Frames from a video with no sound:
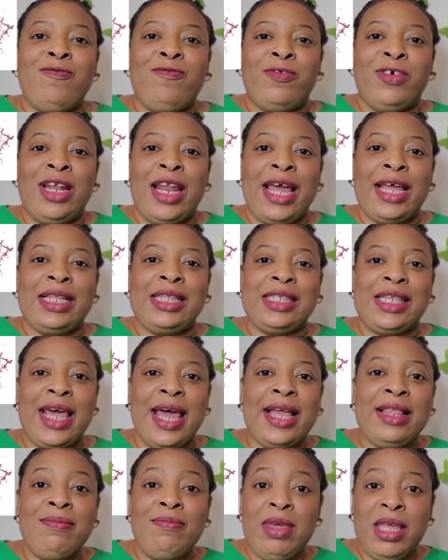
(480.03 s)
for like
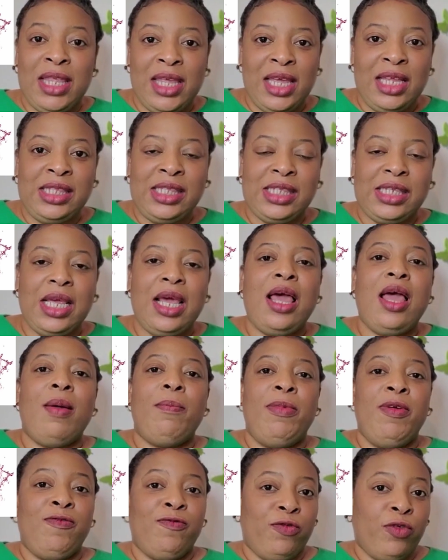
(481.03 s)
10 minutes
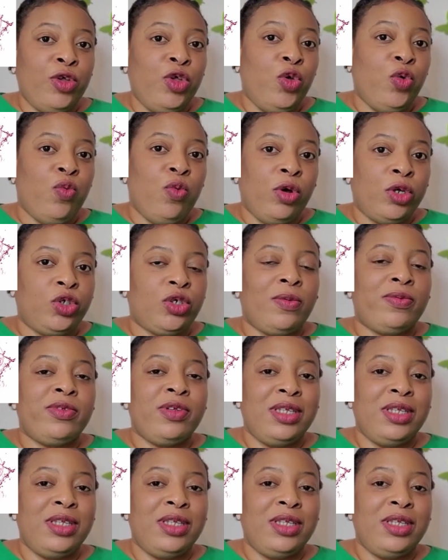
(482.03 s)
before you wash off.